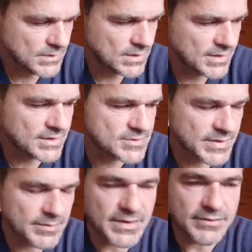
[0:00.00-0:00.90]
it's
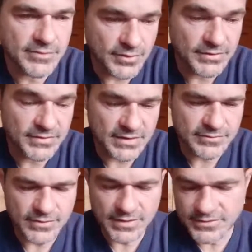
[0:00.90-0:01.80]
been a bit of a reset
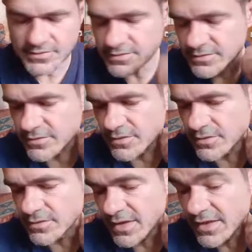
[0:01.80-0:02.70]
for us.
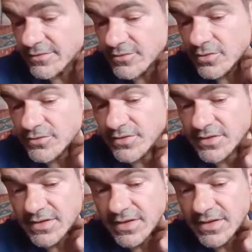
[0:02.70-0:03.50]
So, and of course, it